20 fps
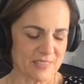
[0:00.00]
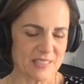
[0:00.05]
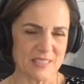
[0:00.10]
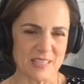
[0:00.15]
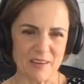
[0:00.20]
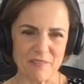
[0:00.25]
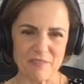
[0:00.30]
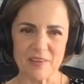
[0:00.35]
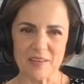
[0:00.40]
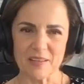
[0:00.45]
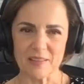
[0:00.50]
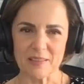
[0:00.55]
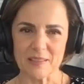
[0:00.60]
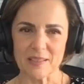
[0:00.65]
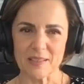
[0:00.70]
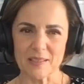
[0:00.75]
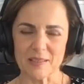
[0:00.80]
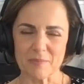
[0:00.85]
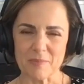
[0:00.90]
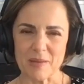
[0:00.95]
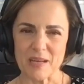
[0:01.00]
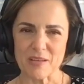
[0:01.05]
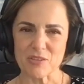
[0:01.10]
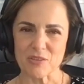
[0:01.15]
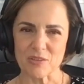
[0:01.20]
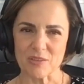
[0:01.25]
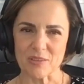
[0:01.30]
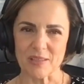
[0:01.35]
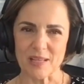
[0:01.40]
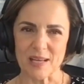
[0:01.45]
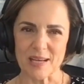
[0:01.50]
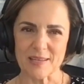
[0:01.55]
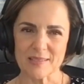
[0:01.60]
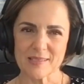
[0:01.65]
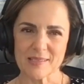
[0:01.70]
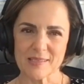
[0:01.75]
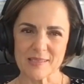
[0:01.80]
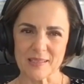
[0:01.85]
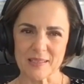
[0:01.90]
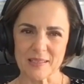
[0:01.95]
definitely a
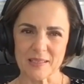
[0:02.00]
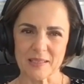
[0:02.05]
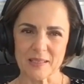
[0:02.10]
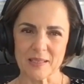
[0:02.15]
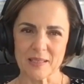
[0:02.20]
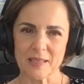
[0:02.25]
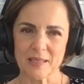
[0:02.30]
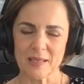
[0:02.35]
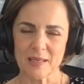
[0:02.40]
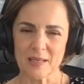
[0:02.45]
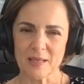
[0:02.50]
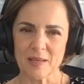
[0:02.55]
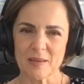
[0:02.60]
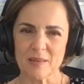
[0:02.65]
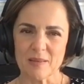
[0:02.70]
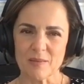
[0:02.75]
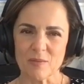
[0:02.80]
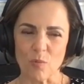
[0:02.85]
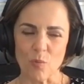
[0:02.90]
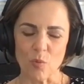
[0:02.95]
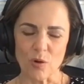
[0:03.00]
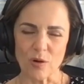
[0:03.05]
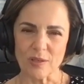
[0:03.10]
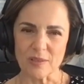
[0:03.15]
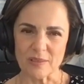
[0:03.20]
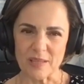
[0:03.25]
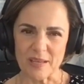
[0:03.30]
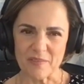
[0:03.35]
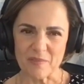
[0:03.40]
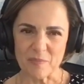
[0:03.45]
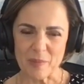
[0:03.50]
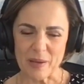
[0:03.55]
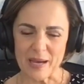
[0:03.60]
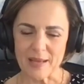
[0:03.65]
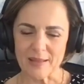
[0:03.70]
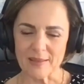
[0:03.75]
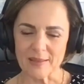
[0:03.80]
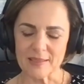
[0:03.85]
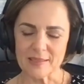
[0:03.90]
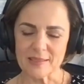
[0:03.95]
masterclass in work-life
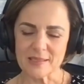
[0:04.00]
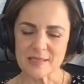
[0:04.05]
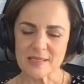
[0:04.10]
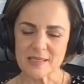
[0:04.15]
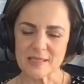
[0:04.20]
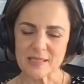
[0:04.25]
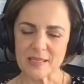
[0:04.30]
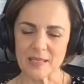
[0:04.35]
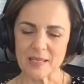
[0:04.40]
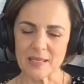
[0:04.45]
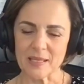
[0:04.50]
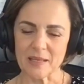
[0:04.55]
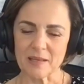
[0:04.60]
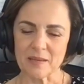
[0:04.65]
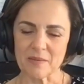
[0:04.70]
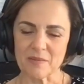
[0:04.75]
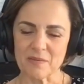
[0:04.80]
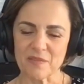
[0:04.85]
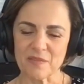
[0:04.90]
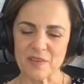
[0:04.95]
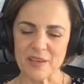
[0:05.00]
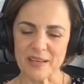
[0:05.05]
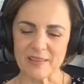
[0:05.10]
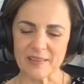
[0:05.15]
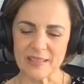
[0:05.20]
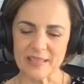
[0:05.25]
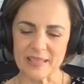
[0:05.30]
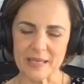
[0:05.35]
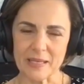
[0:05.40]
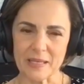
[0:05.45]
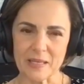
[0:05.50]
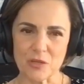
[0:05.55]
balance, in failing and